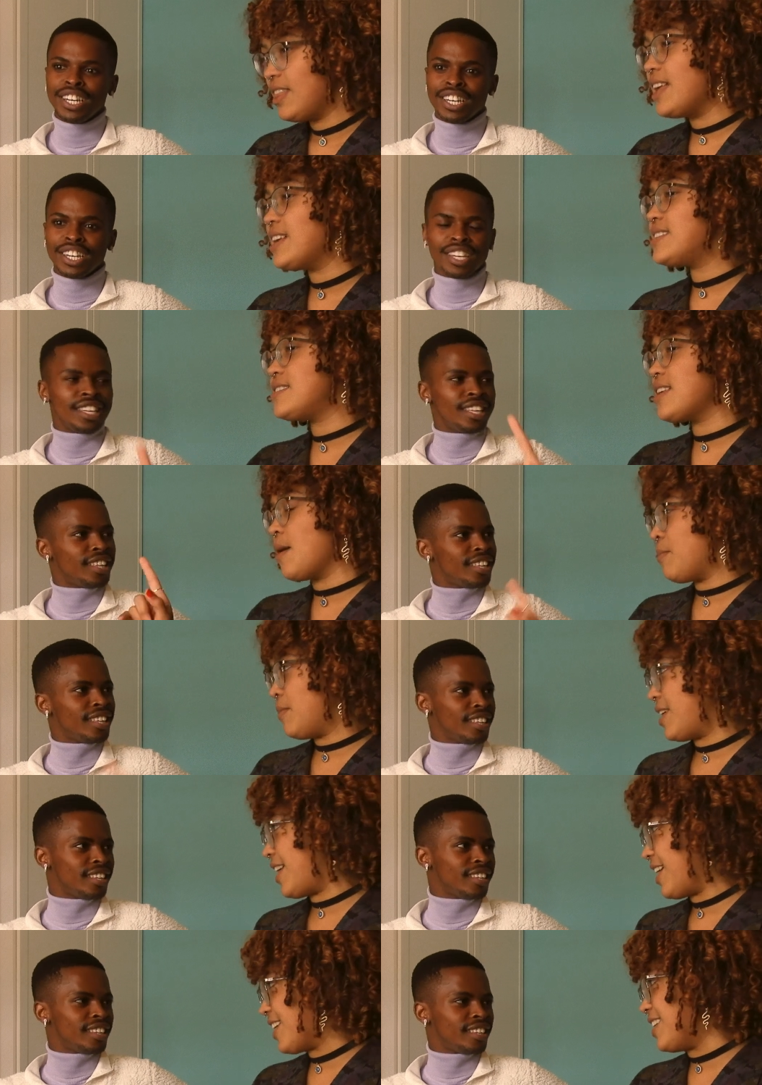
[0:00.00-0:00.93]
Speaker 1: There's some
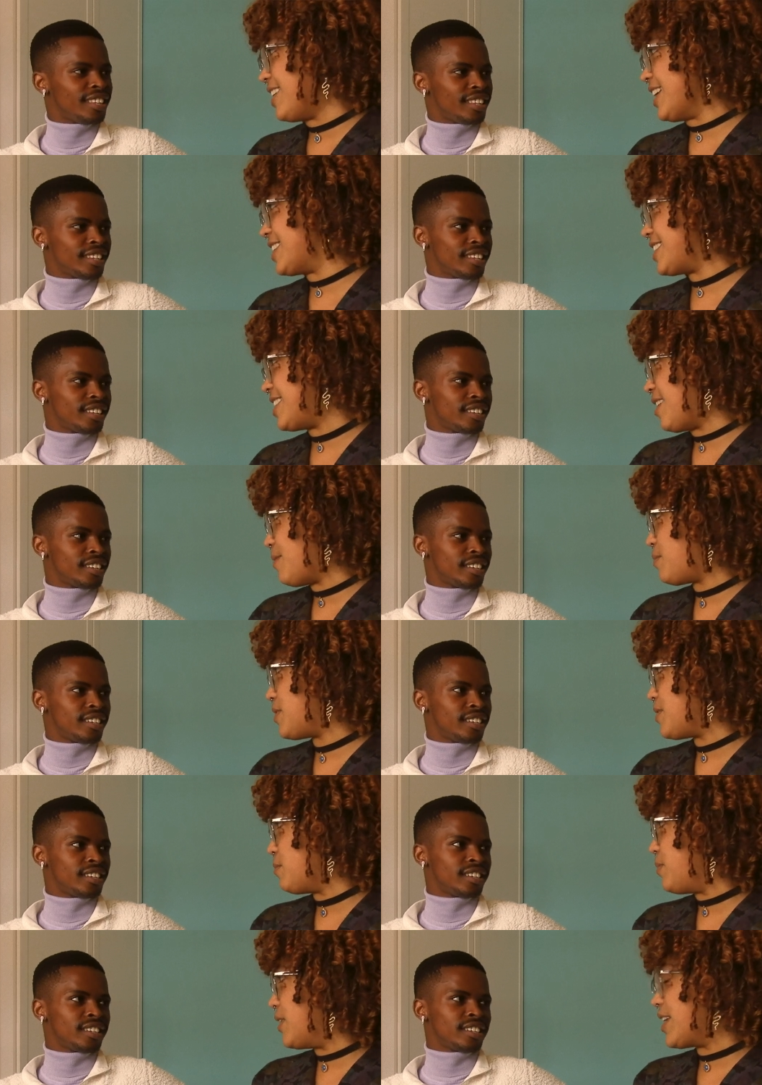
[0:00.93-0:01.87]
that I can
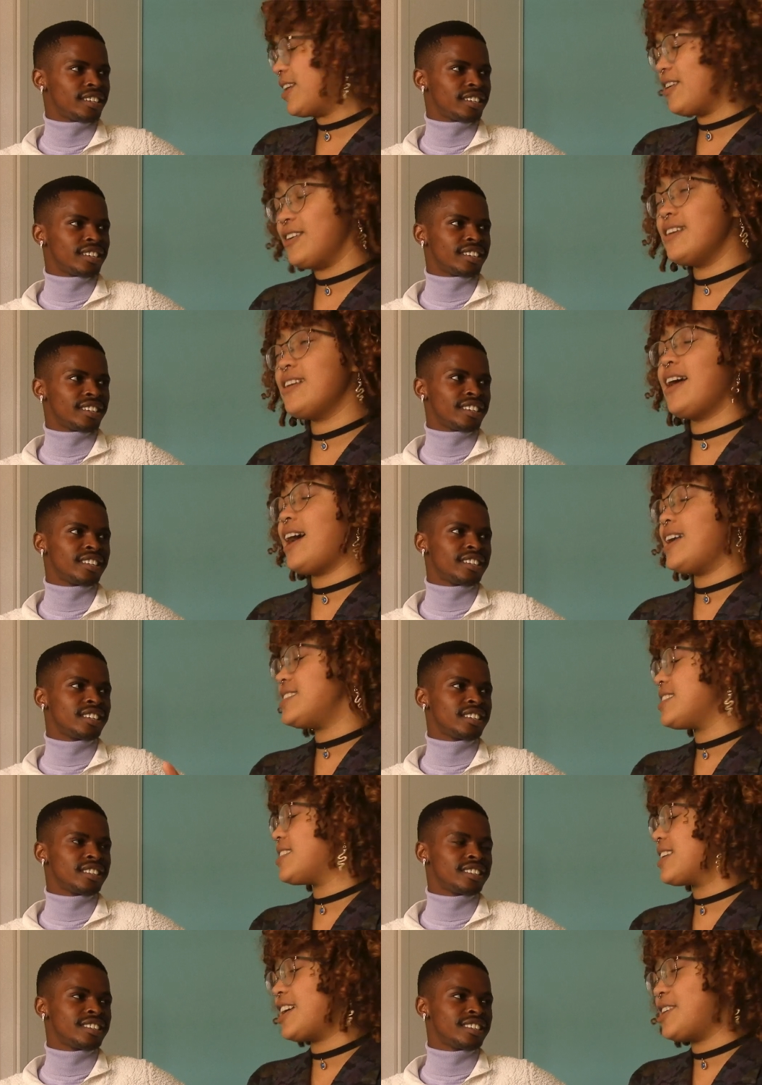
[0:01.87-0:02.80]
accept, but I
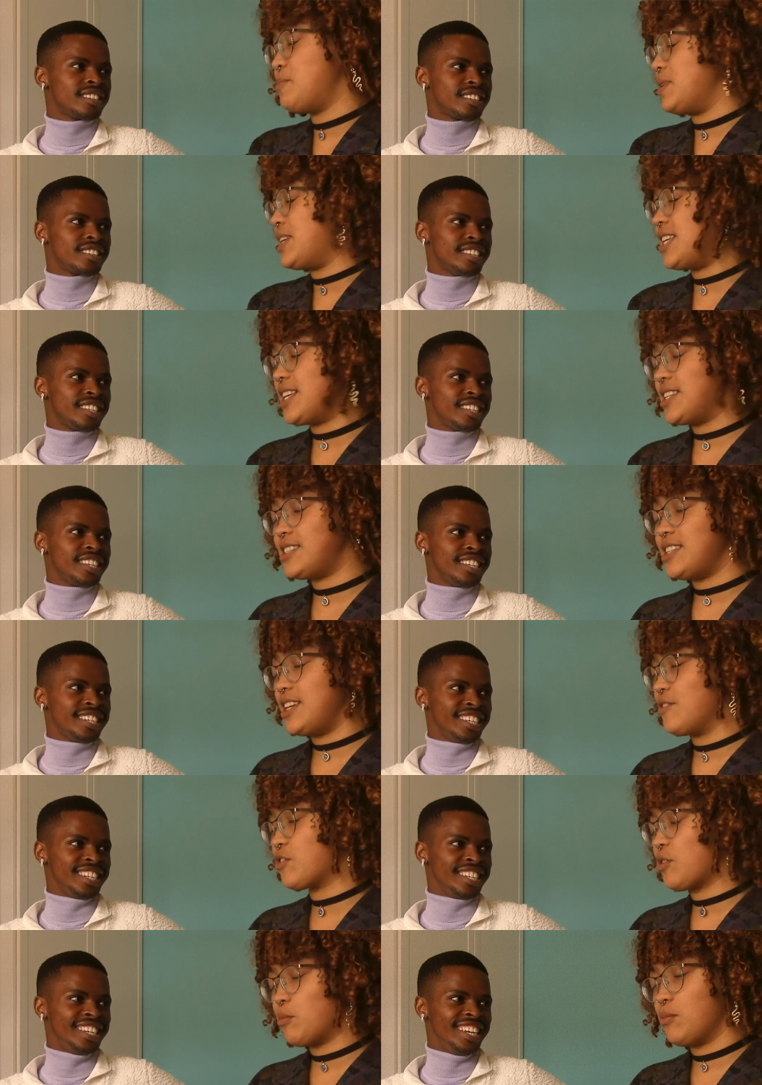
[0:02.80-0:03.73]
still get
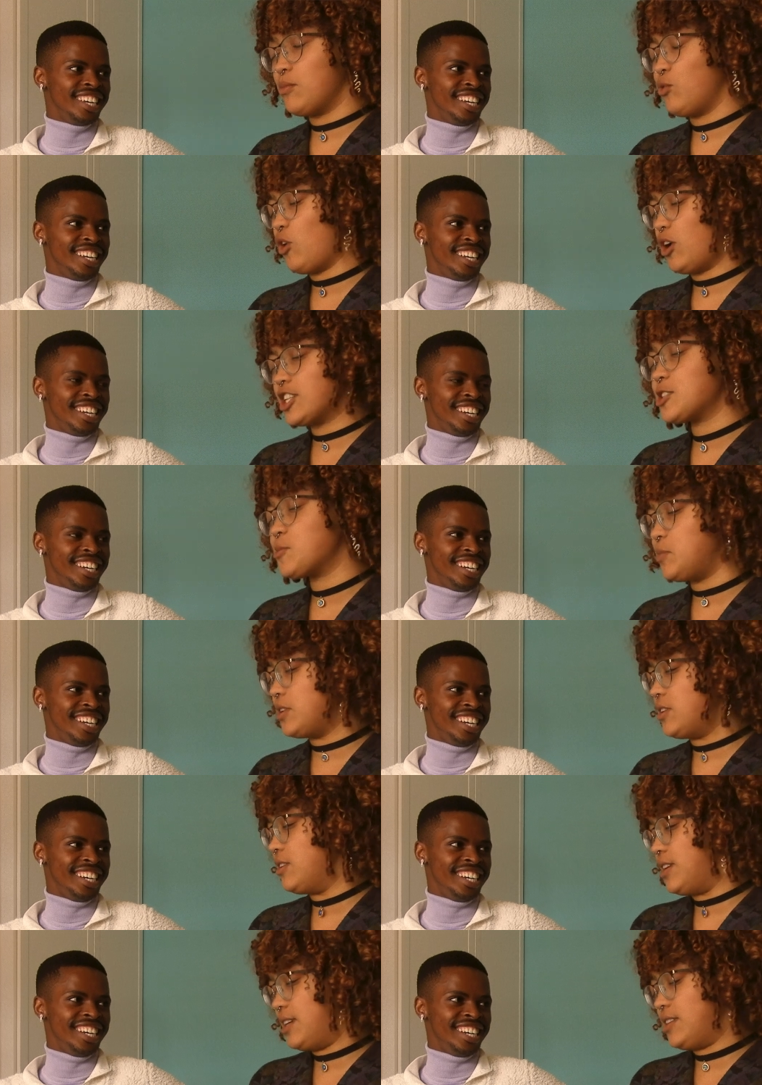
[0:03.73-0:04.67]
PTSD from
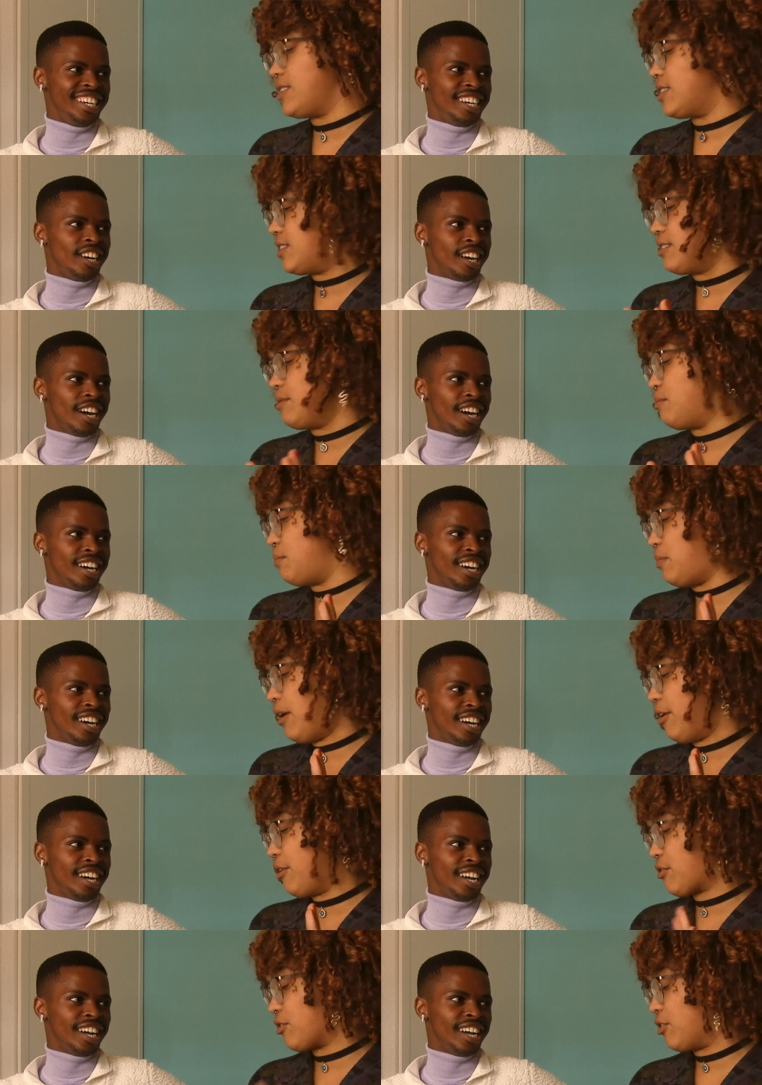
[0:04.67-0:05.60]
gospel in the
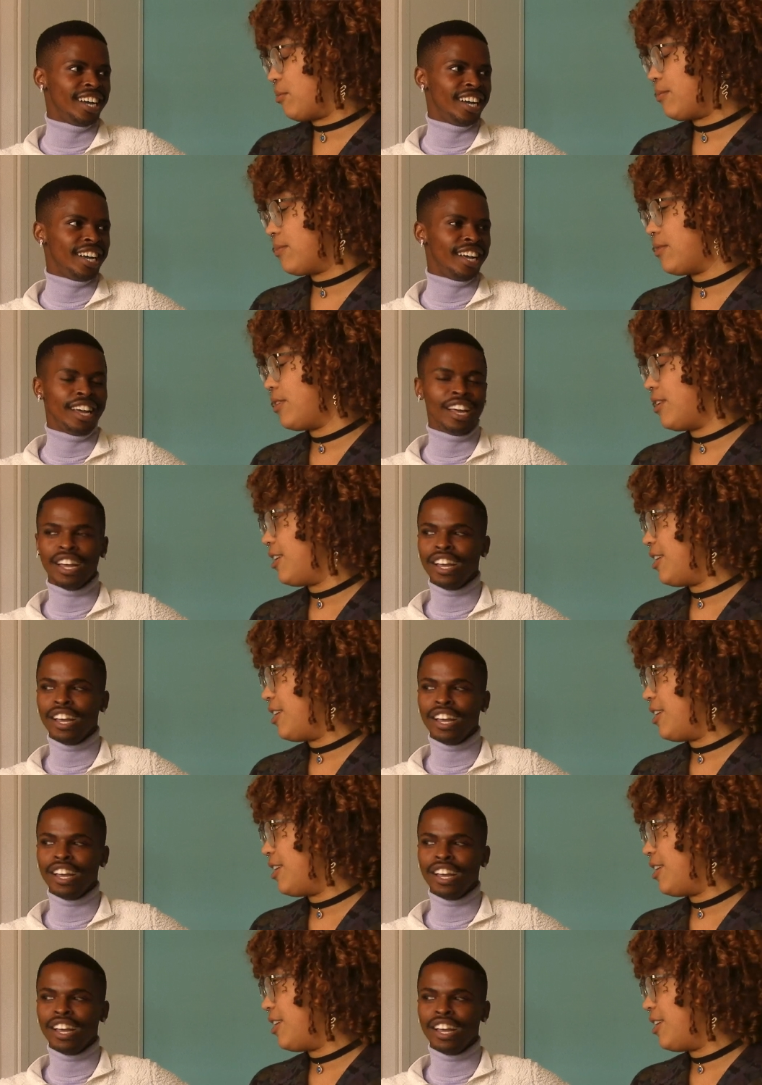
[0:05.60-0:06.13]
bathroom.